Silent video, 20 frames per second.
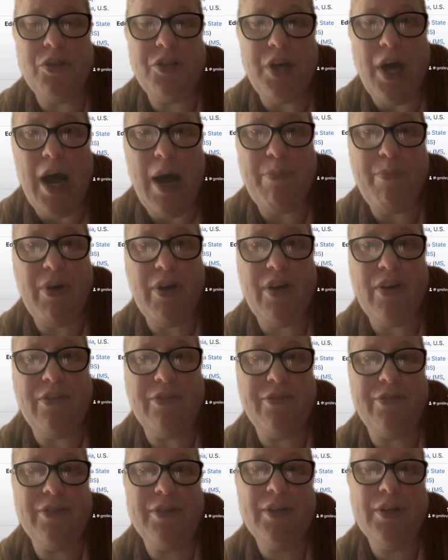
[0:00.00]
top
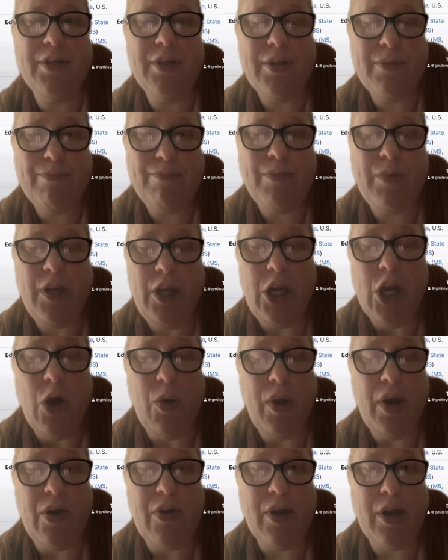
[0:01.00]
of,
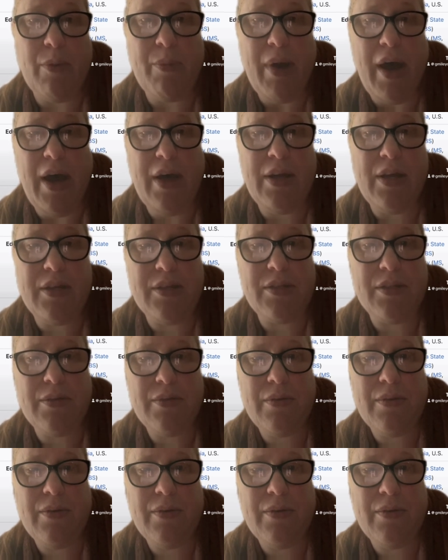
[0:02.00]
hearing about it,